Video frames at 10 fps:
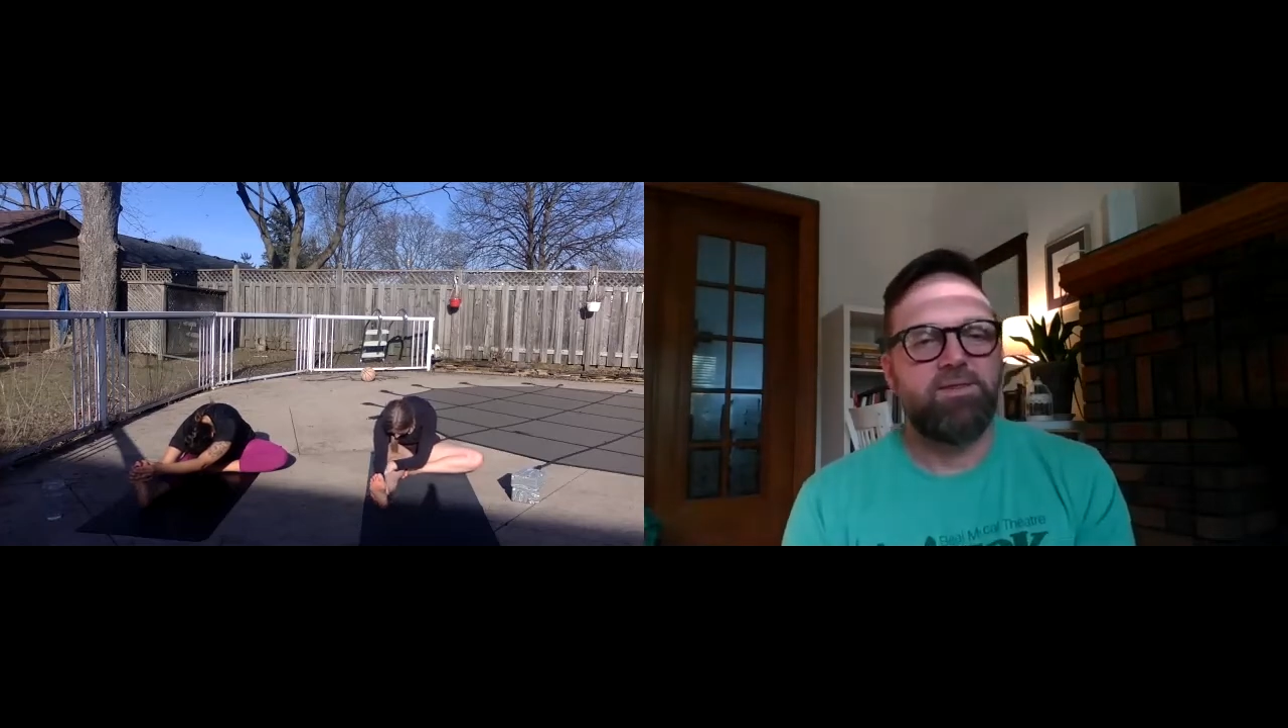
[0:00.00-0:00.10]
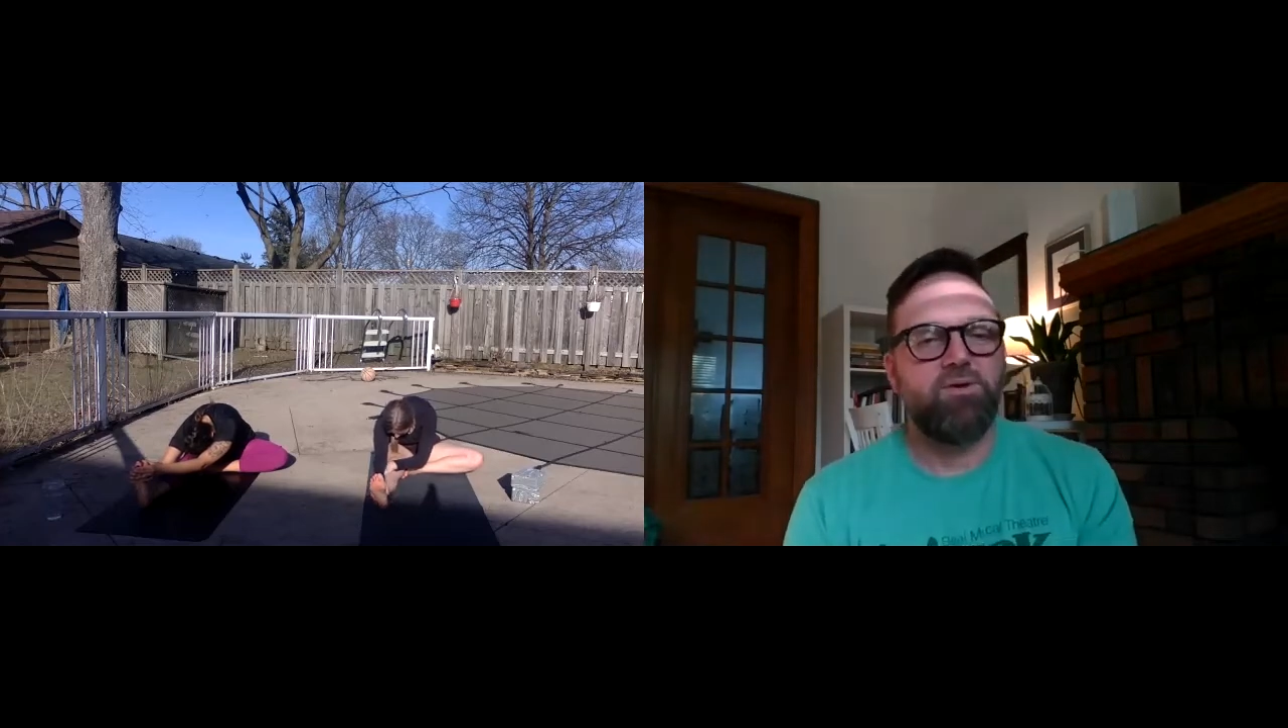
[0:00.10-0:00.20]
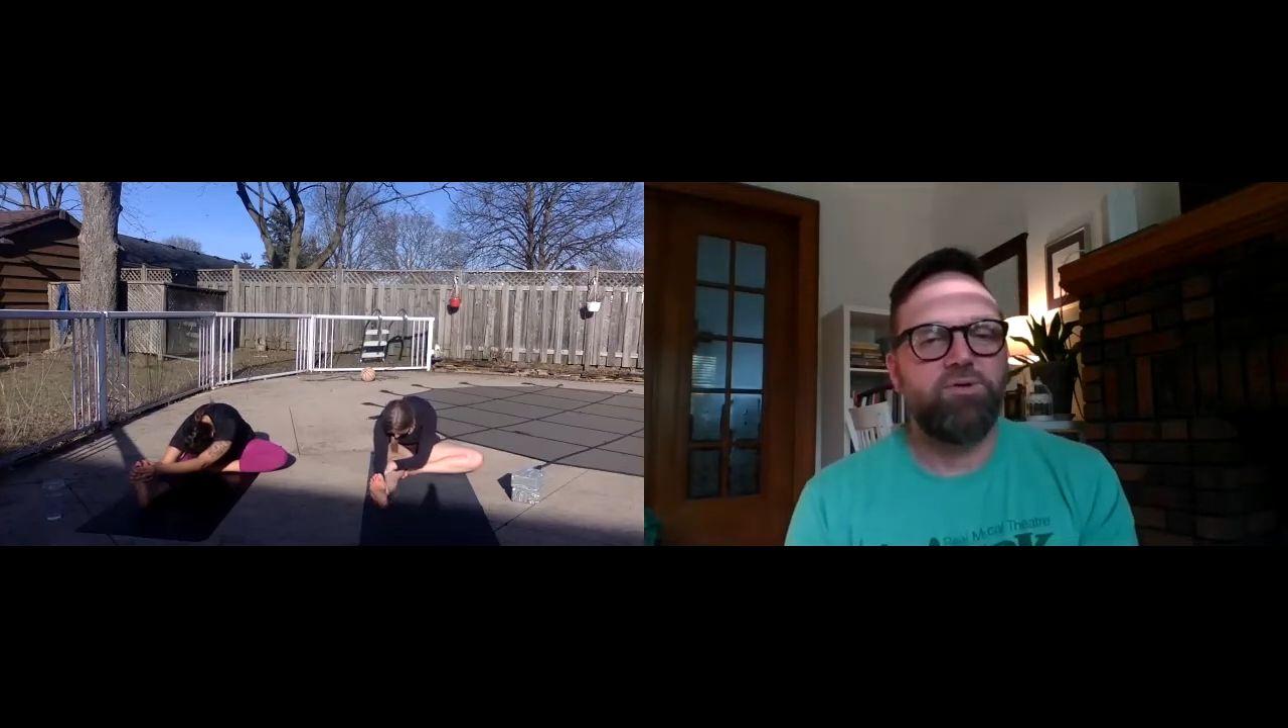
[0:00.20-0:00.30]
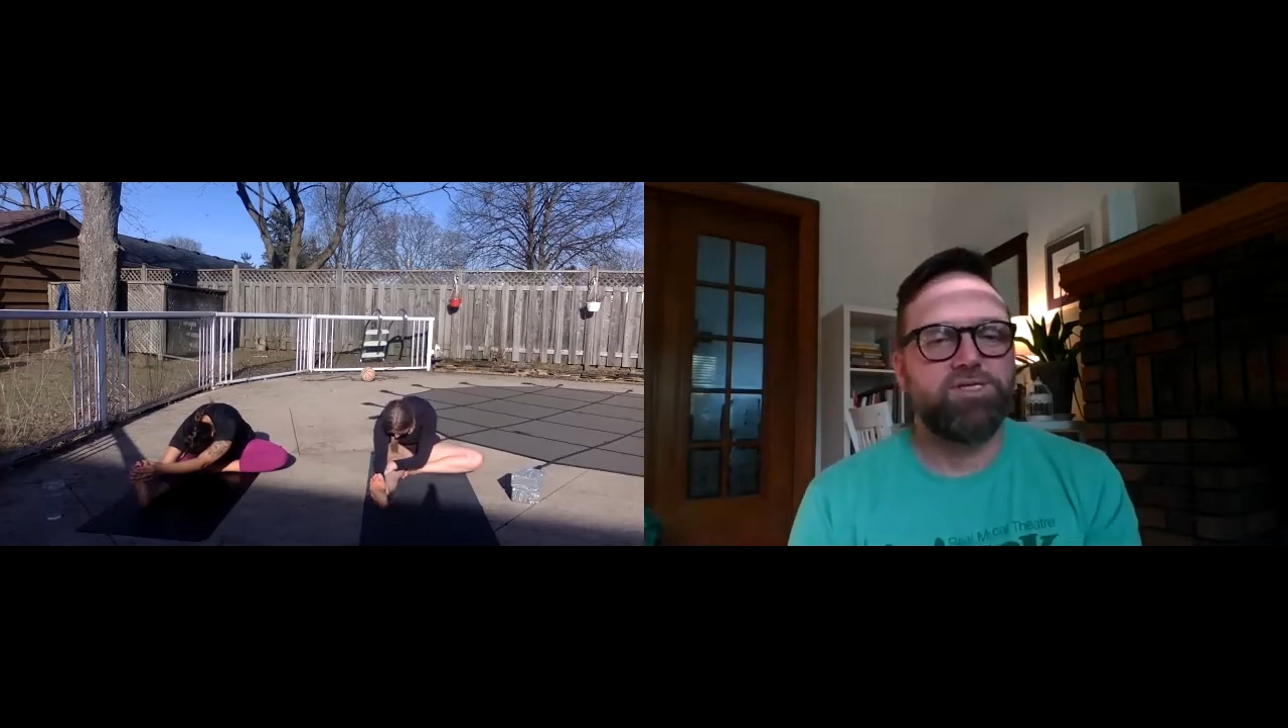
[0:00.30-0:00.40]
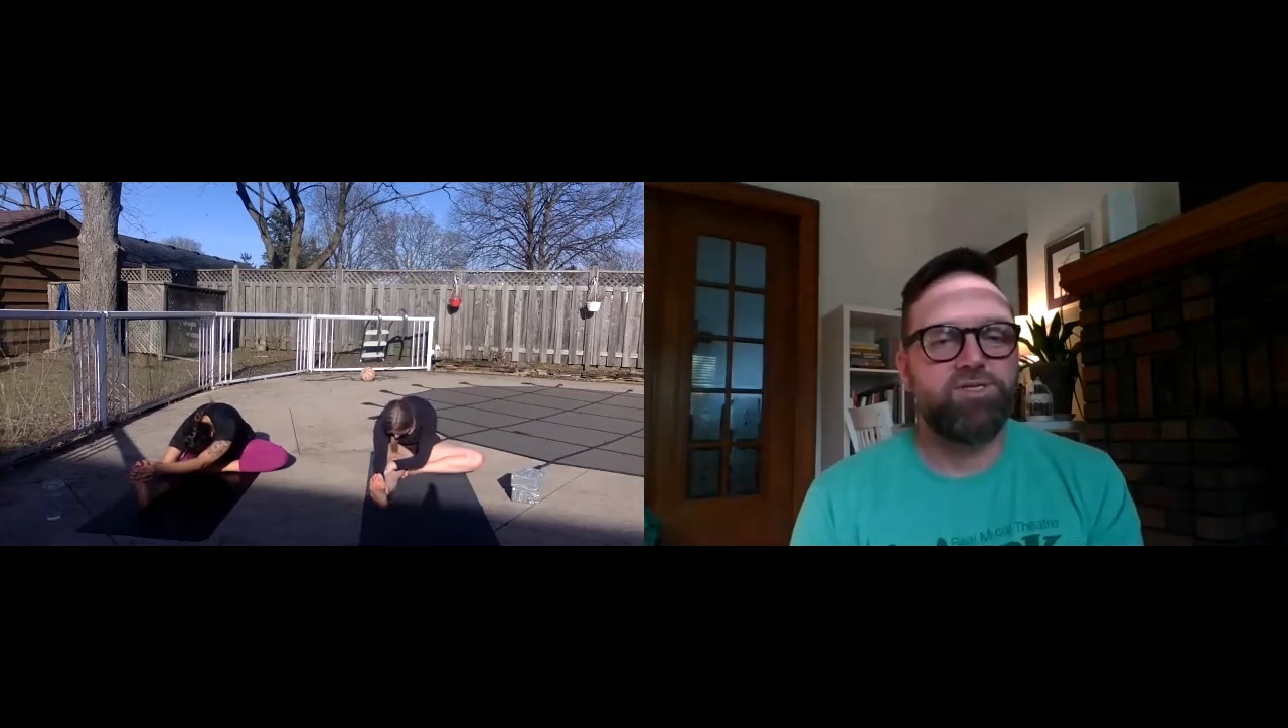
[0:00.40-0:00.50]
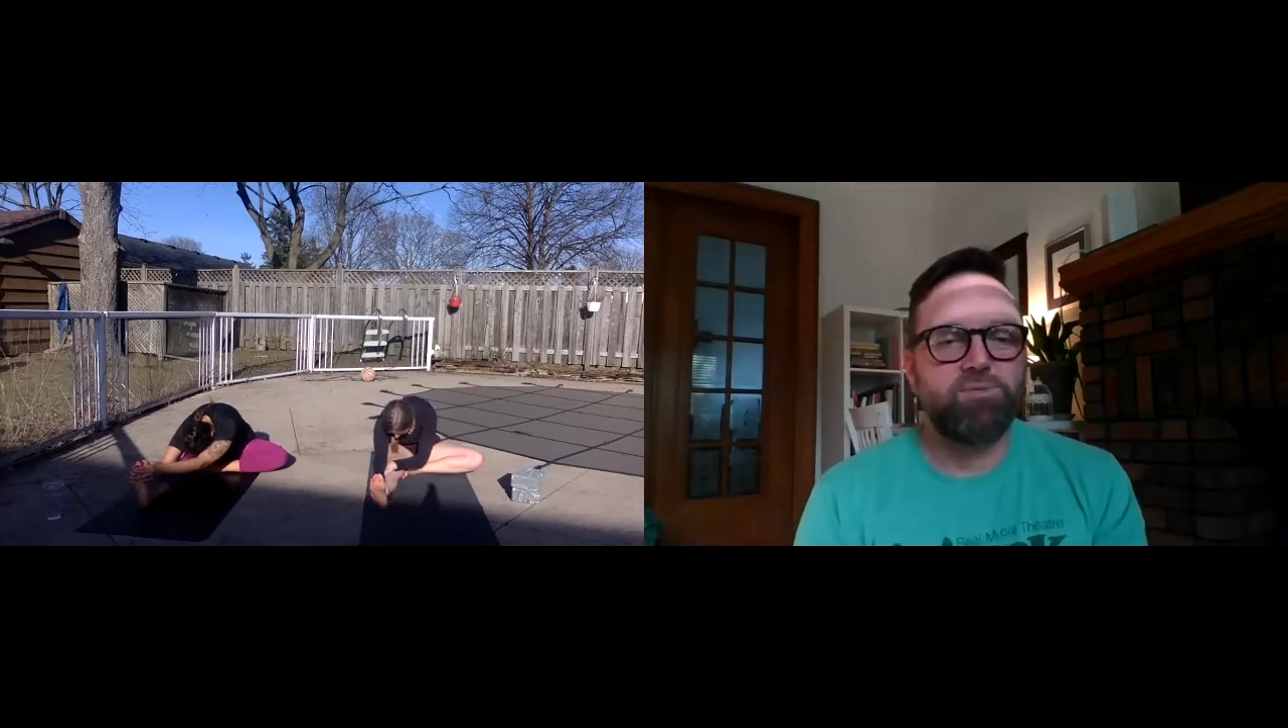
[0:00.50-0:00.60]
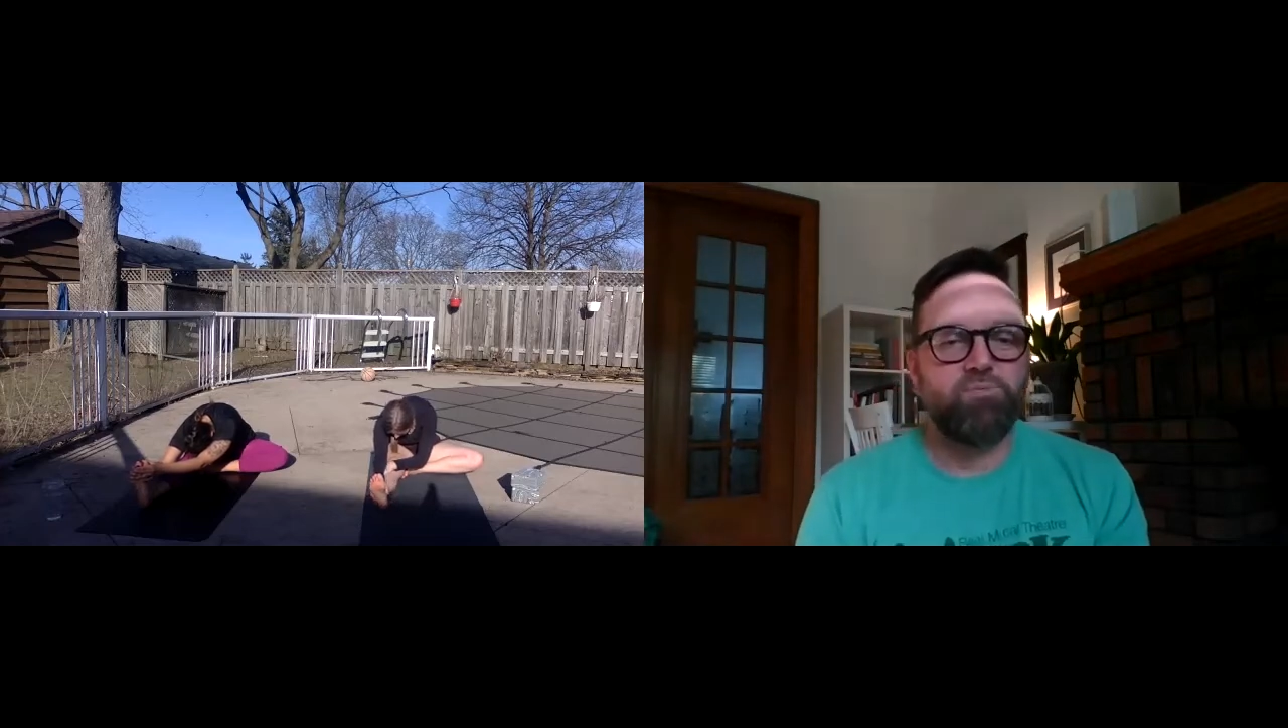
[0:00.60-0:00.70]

Notice the